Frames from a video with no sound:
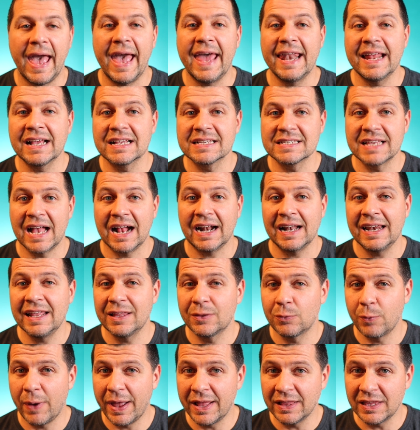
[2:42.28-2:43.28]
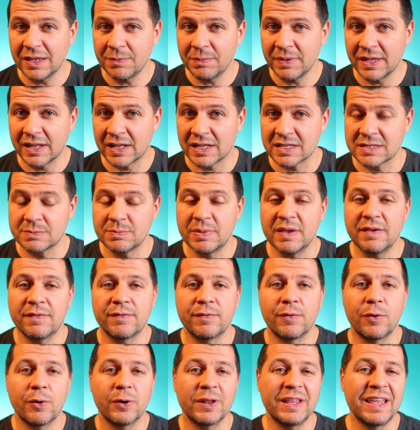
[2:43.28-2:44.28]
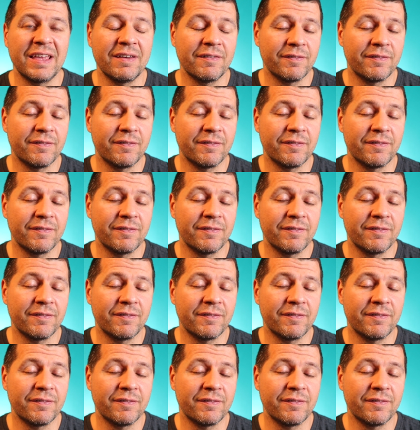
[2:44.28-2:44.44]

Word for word: And exactly 20 minutes before the